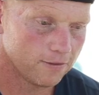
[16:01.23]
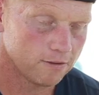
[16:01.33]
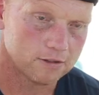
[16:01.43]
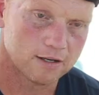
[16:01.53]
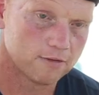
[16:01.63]

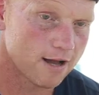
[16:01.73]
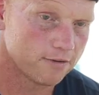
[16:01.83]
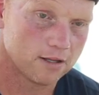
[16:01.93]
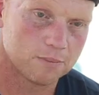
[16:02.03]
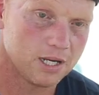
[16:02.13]
you'll never
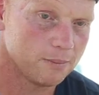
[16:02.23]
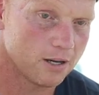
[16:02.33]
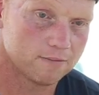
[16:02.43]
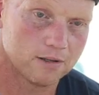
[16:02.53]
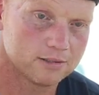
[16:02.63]
have another peep
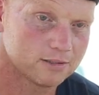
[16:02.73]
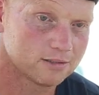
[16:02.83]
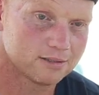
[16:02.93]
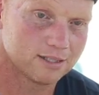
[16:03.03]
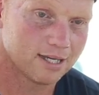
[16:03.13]
out of us.
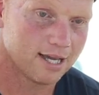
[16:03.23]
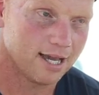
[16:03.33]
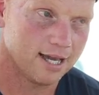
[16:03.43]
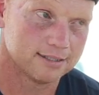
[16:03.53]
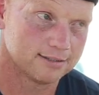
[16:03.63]

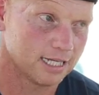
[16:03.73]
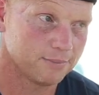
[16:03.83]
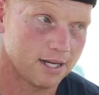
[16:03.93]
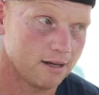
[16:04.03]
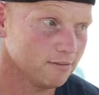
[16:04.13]
And
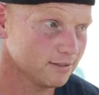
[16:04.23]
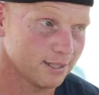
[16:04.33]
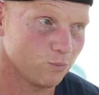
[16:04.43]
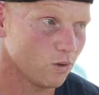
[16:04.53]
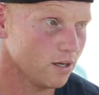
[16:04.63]
somehow,
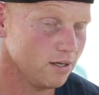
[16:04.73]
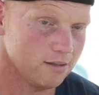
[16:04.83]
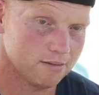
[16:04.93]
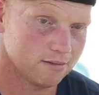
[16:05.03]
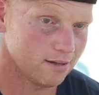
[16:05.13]
some way,
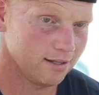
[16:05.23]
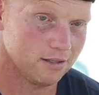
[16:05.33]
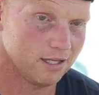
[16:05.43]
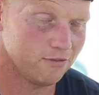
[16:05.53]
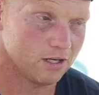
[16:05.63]
he
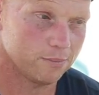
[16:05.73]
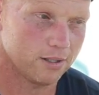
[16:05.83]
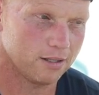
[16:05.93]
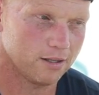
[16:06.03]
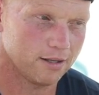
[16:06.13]
delivered it.
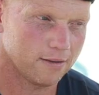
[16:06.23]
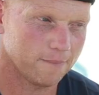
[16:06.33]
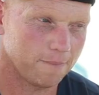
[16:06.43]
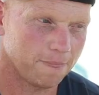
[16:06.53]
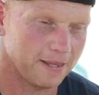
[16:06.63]
But
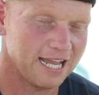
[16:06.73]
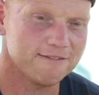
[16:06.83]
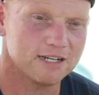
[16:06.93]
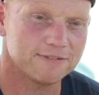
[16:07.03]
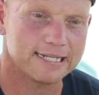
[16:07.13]

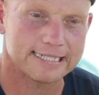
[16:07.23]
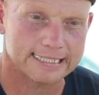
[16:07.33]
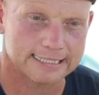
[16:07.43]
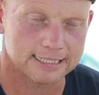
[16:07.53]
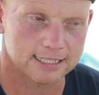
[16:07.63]
even if he
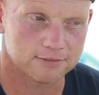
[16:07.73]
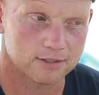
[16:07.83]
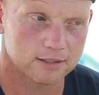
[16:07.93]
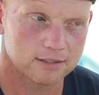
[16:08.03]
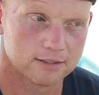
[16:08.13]
didn't
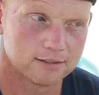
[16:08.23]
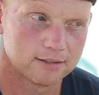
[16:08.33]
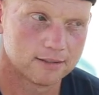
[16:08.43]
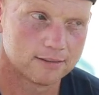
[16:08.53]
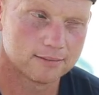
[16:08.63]
deliver it,
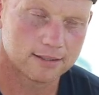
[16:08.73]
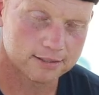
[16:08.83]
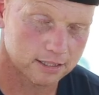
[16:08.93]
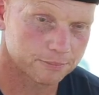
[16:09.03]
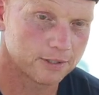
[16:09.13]
I'd
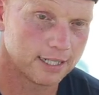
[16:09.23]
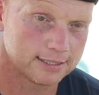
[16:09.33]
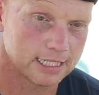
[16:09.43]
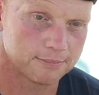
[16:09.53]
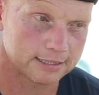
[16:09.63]
still
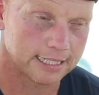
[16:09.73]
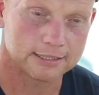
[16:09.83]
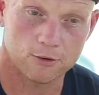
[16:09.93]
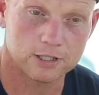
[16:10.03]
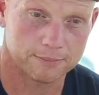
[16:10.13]
praise him, because I
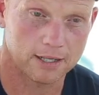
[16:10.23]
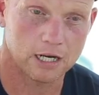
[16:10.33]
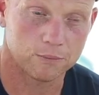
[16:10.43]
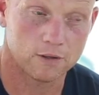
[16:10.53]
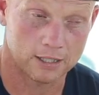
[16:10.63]
told him
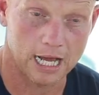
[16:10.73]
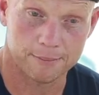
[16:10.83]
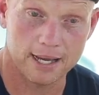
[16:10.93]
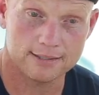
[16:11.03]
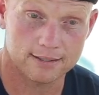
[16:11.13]
that I would, and I
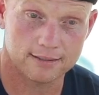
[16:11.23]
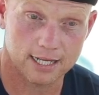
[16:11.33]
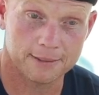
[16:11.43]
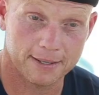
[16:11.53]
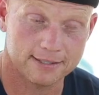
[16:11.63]
meant it.
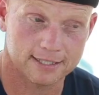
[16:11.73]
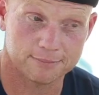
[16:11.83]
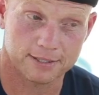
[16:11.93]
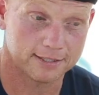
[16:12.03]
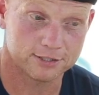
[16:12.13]
I meant
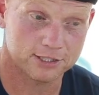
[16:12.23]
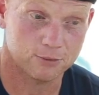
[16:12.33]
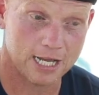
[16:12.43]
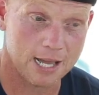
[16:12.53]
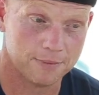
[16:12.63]
it. But it just
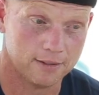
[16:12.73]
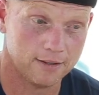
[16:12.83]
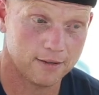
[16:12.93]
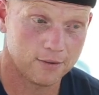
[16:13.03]
so happened,